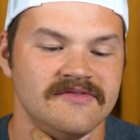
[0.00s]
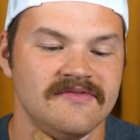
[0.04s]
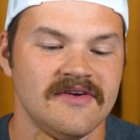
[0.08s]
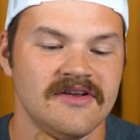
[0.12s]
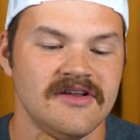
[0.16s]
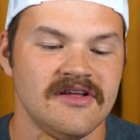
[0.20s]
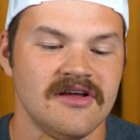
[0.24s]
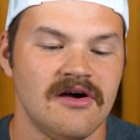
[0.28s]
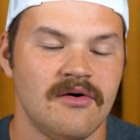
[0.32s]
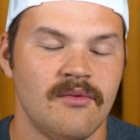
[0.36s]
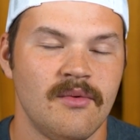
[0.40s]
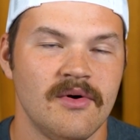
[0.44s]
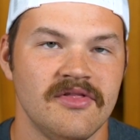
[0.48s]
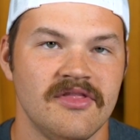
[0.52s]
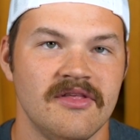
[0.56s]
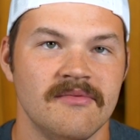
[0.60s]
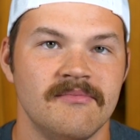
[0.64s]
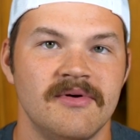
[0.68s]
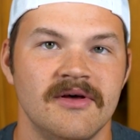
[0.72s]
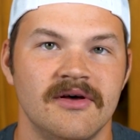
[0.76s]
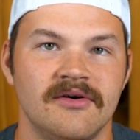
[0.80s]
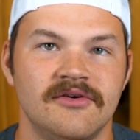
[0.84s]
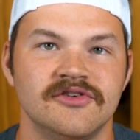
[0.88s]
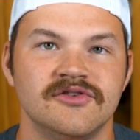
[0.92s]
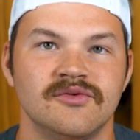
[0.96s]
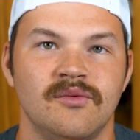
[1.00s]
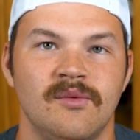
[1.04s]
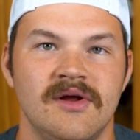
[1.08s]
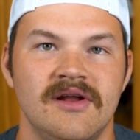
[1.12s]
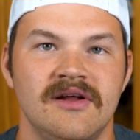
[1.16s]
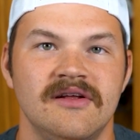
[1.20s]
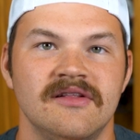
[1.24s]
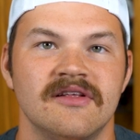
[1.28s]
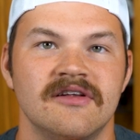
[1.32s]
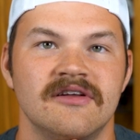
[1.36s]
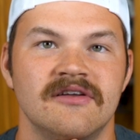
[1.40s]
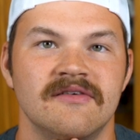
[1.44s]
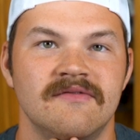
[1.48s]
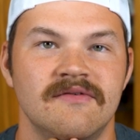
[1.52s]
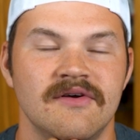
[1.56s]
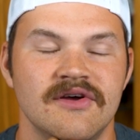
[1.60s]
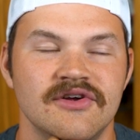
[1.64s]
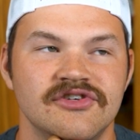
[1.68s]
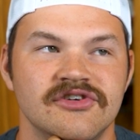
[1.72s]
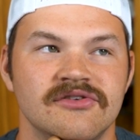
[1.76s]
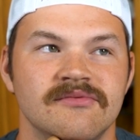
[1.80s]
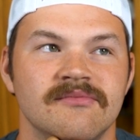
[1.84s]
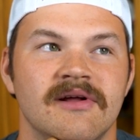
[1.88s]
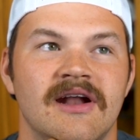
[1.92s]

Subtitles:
video with the Bills winning the division,